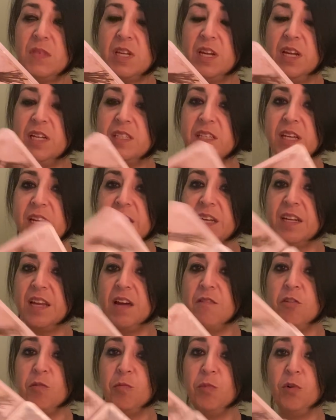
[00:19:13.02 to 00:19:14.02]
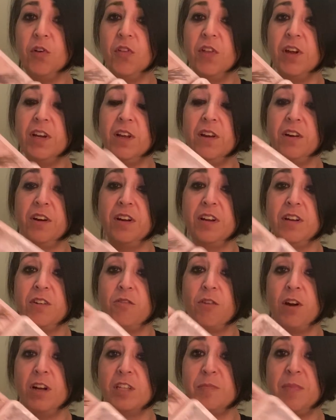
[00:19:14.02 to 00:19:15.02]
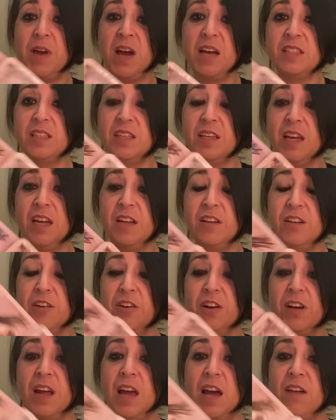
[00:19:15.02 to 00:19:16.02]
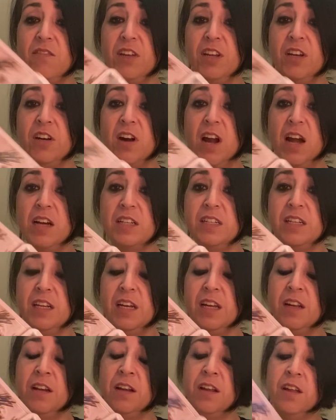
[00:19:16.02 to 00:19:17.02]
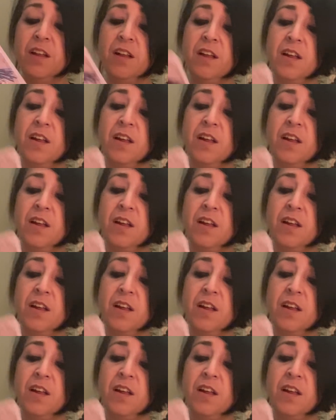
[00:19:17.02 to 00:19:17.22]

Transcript: It's like inevitable that y'all are going to cross paths again. You're going to have to interact again.